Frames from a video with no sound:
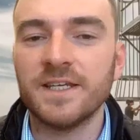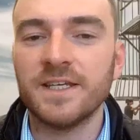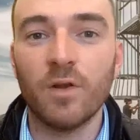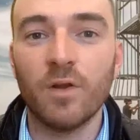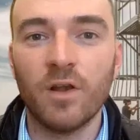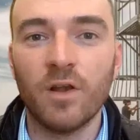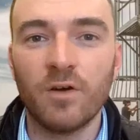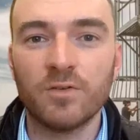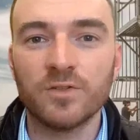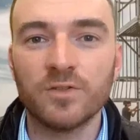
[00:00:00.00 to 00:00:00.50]

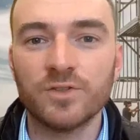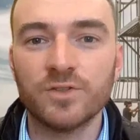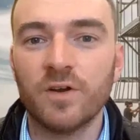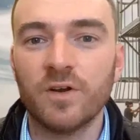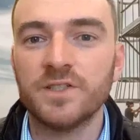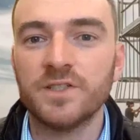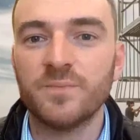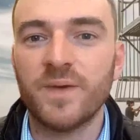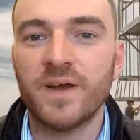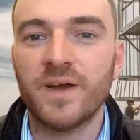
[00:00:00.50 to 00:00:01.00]
prolonged
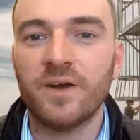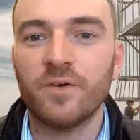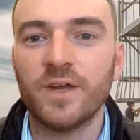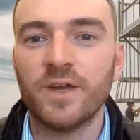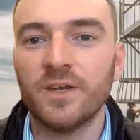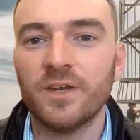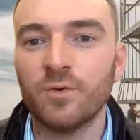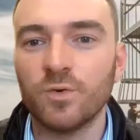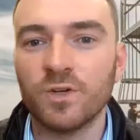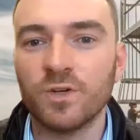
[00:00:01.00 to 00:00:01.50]
dry spell
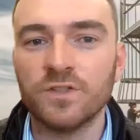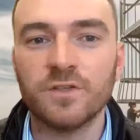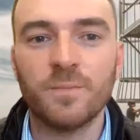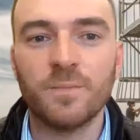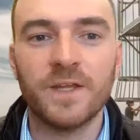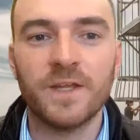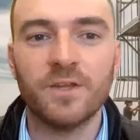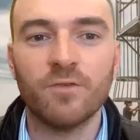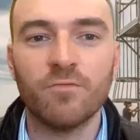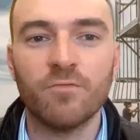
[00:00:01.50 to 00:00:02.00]
in order
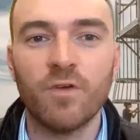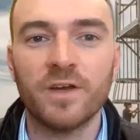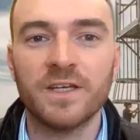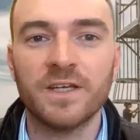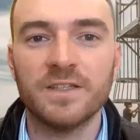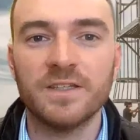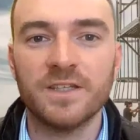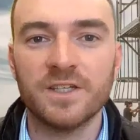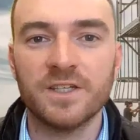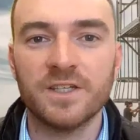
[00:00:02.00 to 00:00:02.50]
to be in the
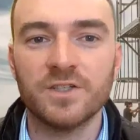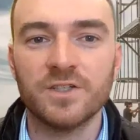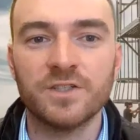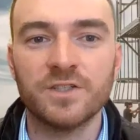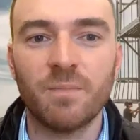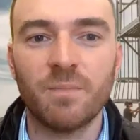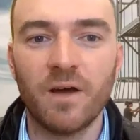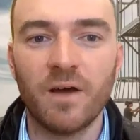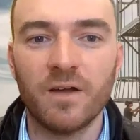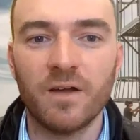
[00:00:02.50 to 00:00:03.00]
right condition
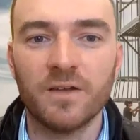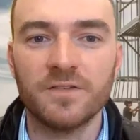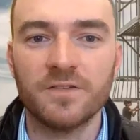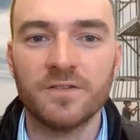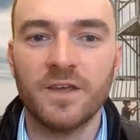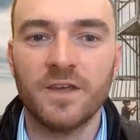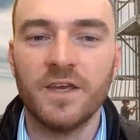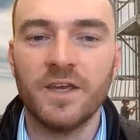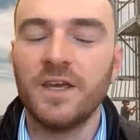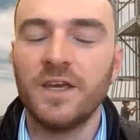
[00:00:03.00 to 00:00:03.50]
to
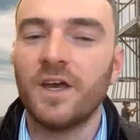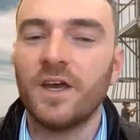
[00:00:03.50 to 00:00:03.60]
plant,